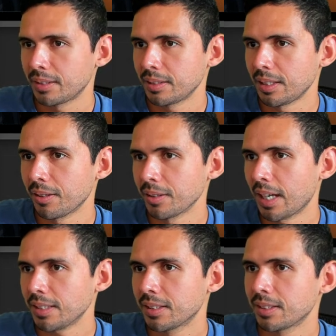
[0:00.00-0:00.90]
You know,
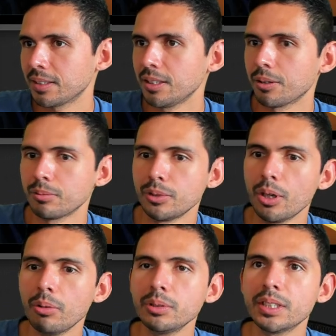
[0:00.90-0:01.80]
that's, you know,
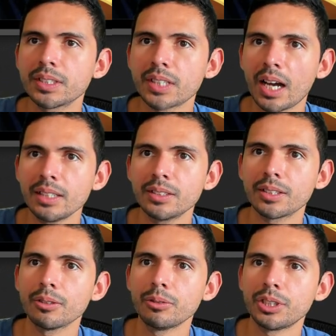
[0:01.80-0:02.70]
no design
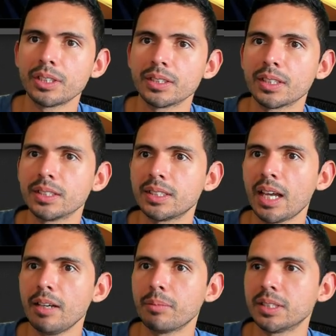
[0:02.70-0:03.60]
solution is the
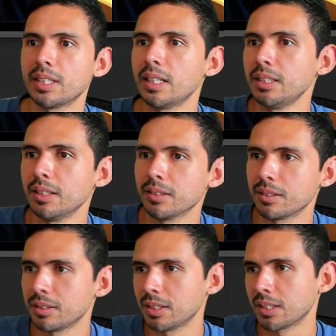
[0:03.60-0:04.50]
same as any
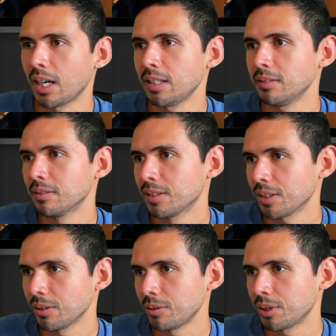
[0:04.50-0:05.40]
other design
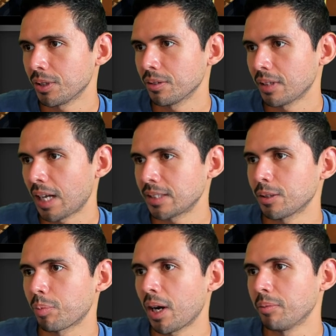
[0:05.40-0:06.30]
solution. That's the
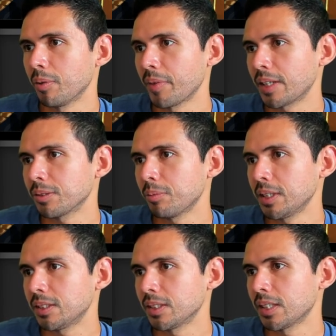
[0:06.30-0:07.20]
problem. That's what
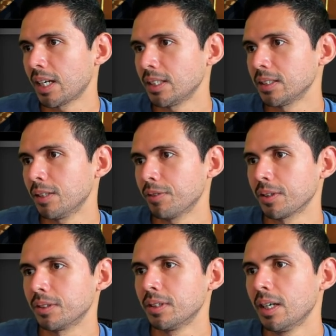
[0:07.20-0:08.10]
makes designing difficult.